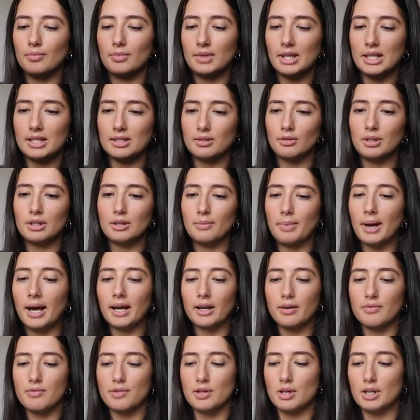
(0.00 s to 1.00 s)
These are in a
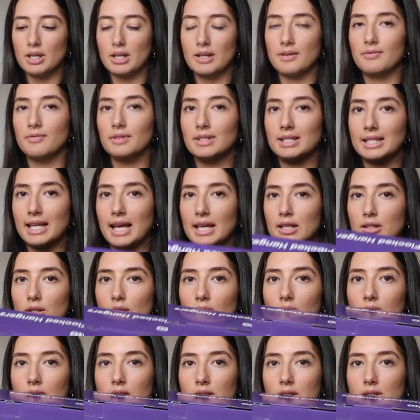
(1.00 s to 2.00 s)
pack of 30 for
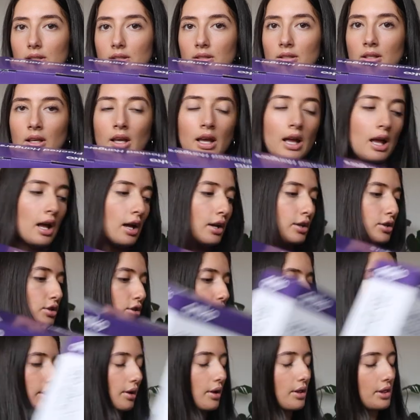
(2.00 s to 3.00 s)
$10.
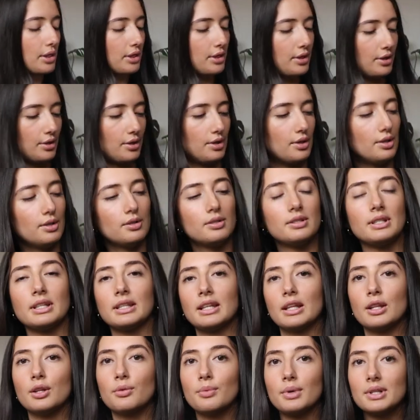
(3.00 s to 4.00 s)
So I got those, and
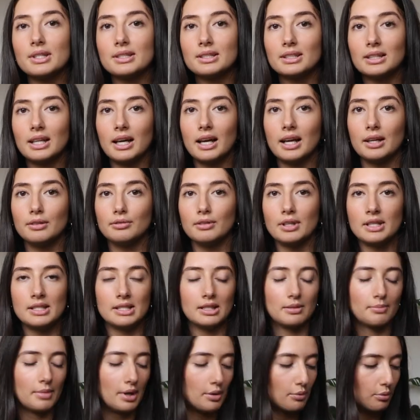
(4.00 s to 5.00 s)
they're the ones that I
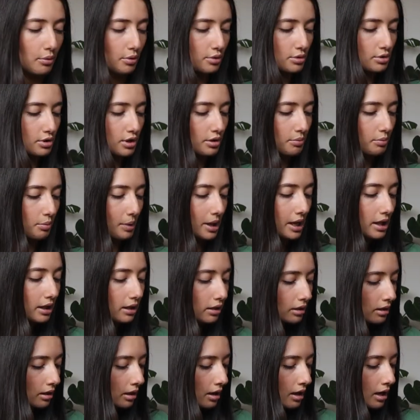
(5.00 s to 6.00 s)
redid my wardrobe
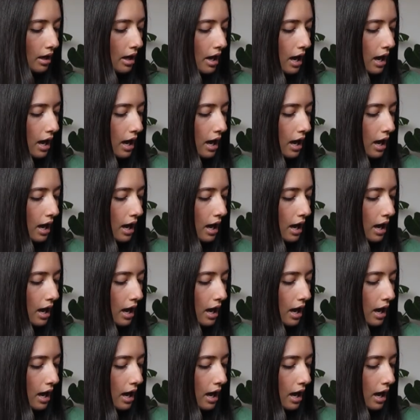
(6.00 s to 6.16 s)
with.